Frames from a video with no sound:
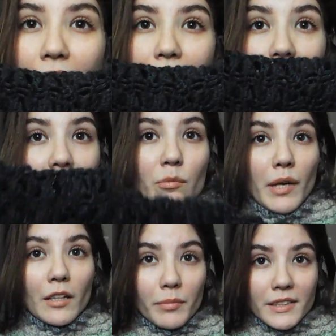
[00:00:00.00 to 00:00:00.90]
that he
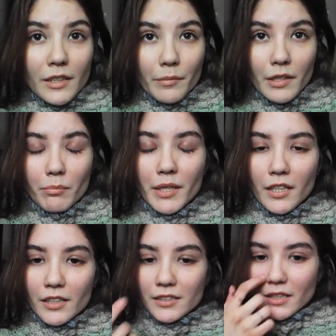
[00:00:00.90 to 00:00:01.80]
made me something
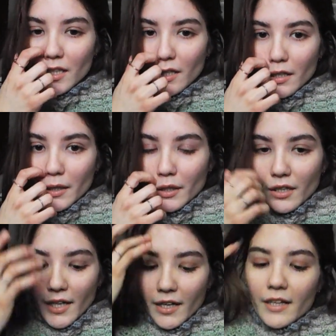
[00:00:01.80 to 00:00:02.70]
because
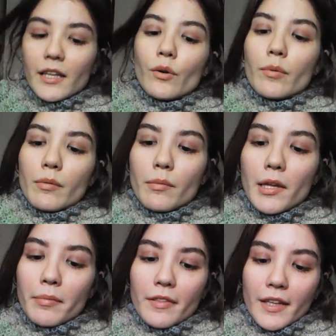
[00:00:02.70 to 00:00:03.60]
I like when people
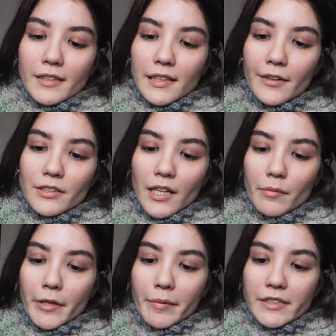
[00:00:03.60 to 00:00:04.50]
make me things. I always gotta
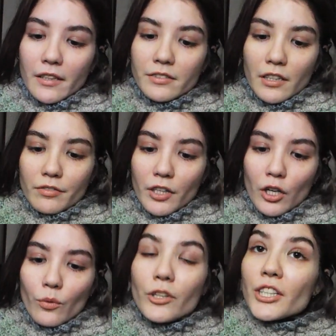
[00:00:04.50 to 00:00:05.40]
make myself stuff,
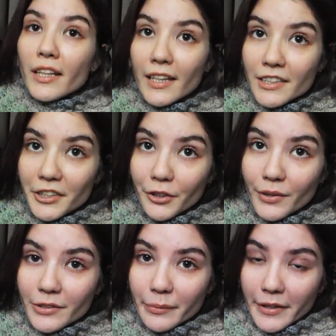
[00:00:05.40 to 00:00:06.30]
which I like to do
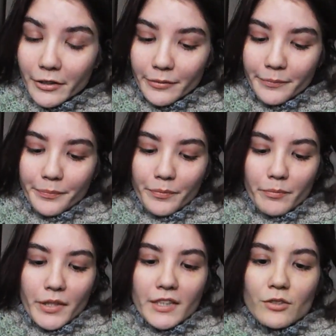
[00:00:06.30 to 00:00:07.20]
as well.
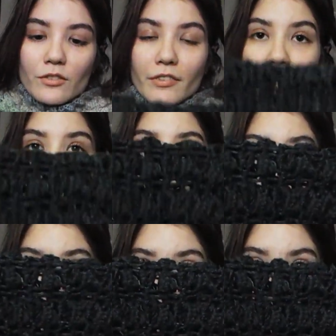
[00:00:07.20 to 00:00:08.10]
But this was very
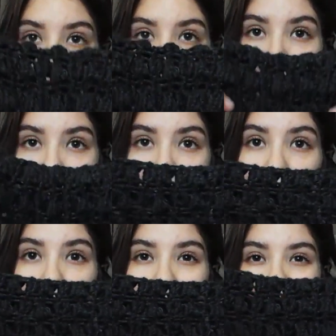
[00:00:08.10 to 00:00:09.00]
cool that he made it.
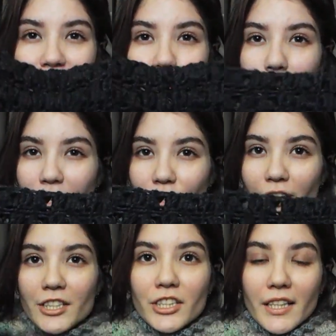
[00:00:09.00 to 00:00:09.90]
It is super
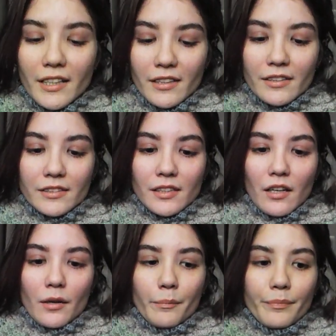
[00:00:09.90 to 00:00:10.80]
stretchy. It is
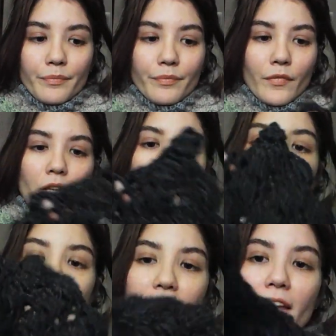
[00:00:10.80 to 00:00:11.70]

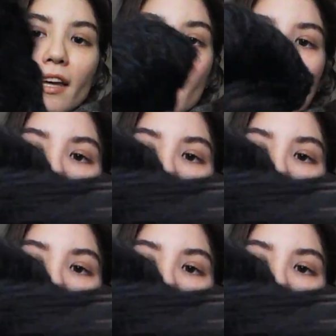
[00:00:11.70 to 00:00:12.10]
comfy.